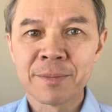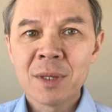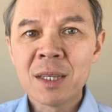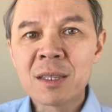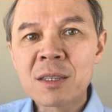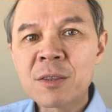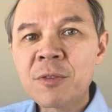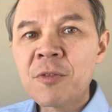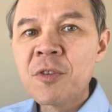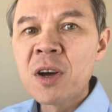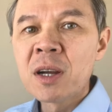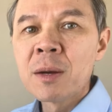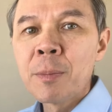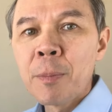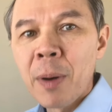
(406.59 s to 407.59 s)
It's
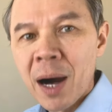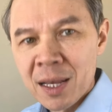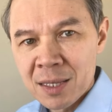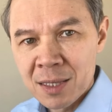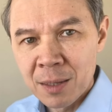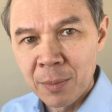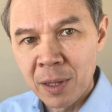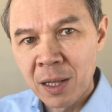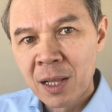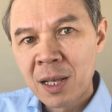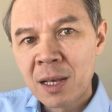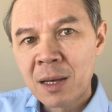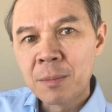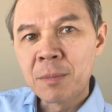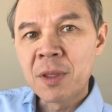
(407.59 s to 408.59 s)
very possible
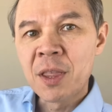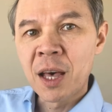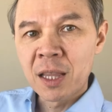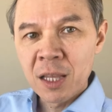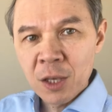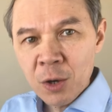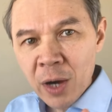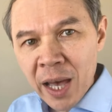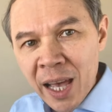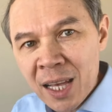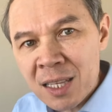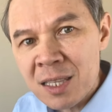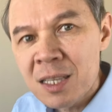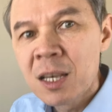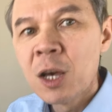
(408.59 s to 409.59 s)
that the
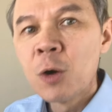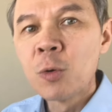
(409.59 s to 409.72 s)
US